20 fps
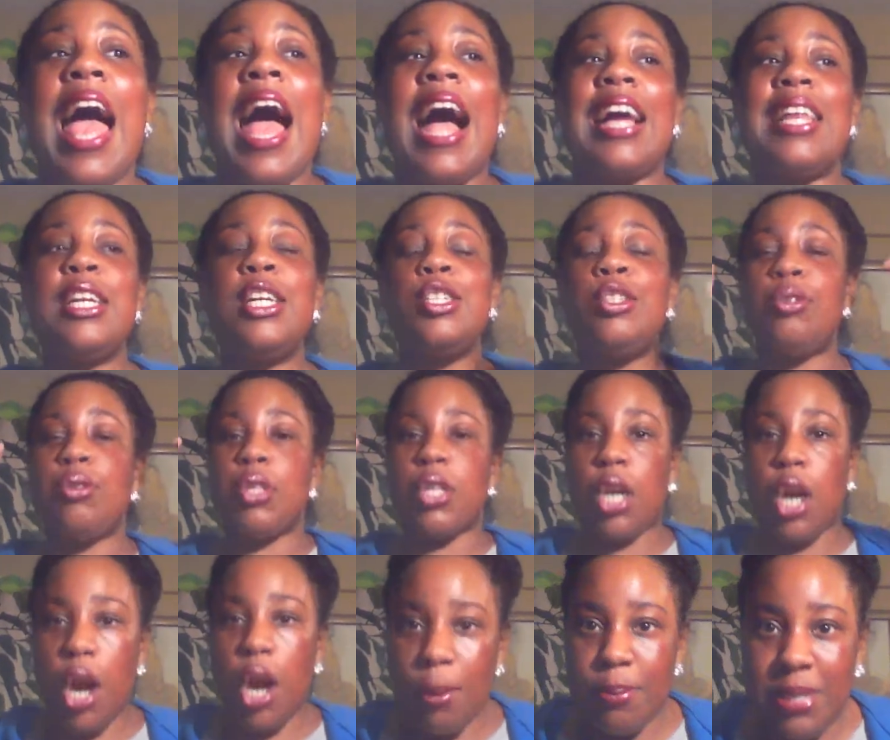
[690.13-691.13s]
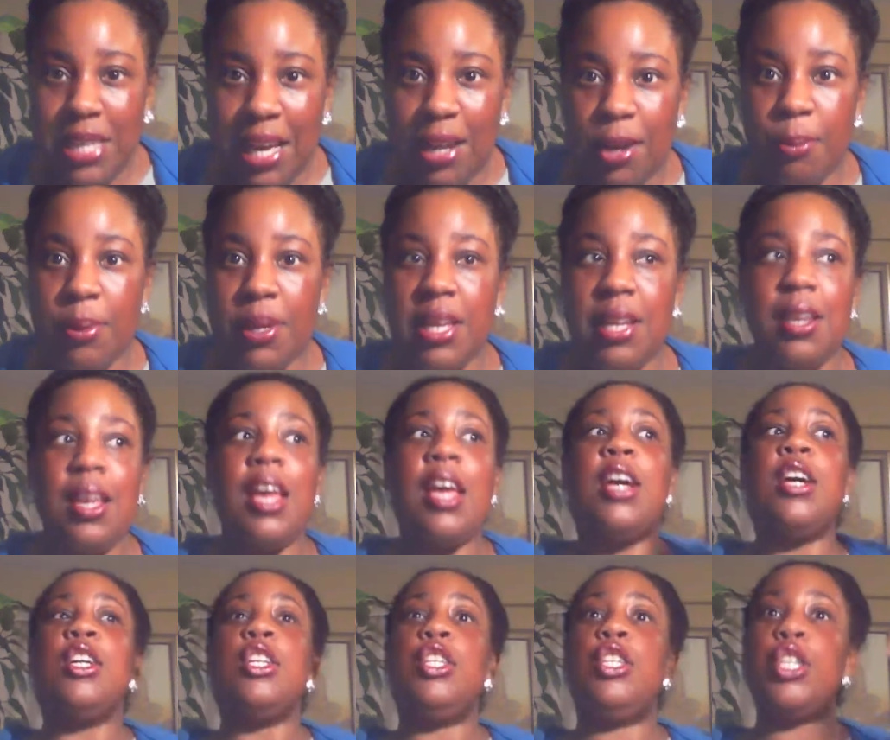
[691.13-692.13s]
I need you to calm down a bit.
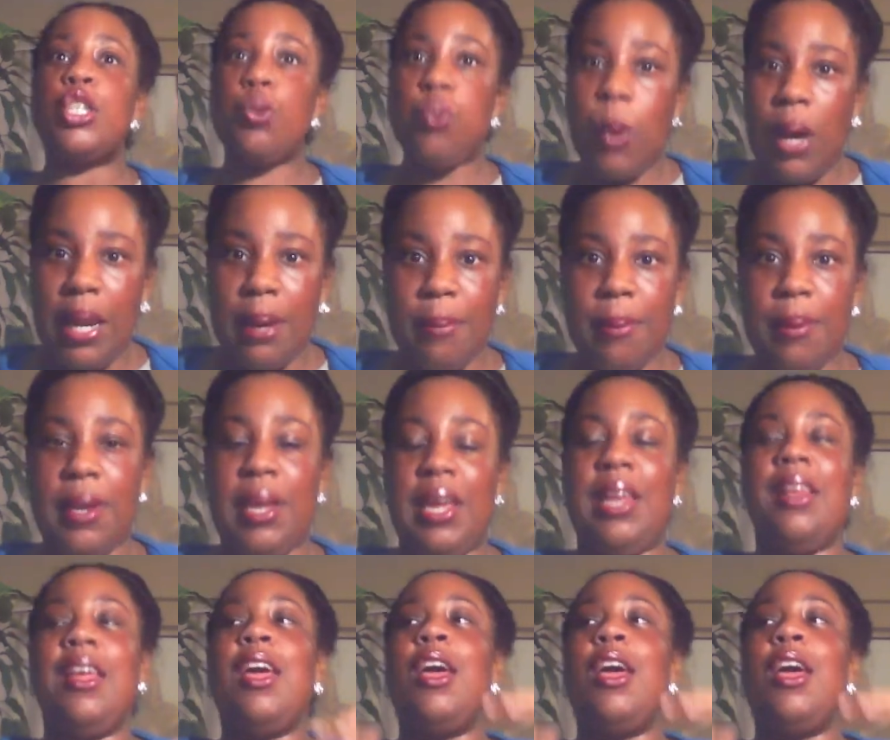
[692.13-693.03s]
Just wait a minute.